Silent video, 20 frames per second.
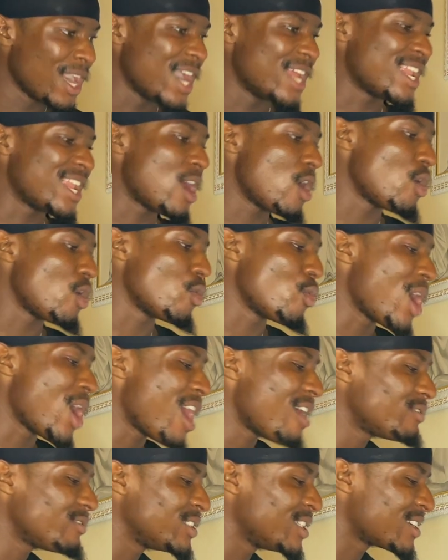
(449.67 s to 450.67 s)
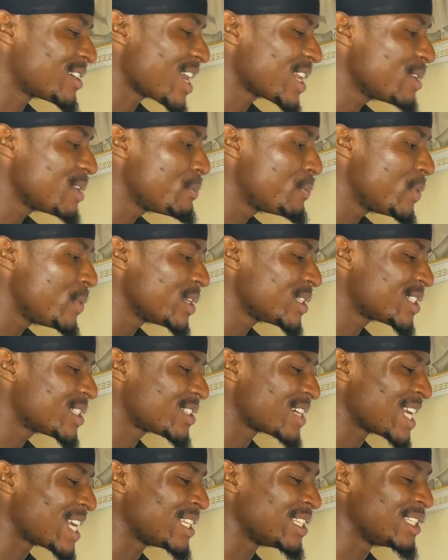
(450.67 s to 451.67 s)
Now we have the rally based
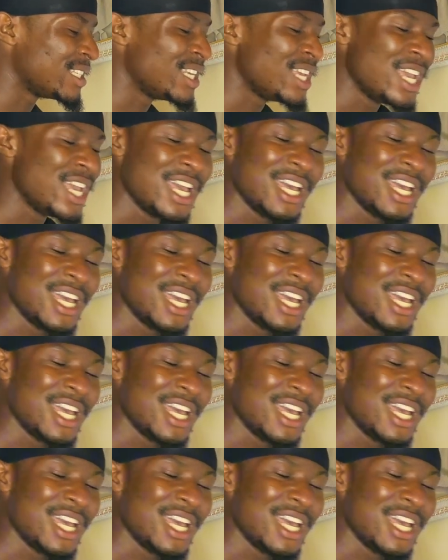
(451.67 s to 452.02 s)
rally.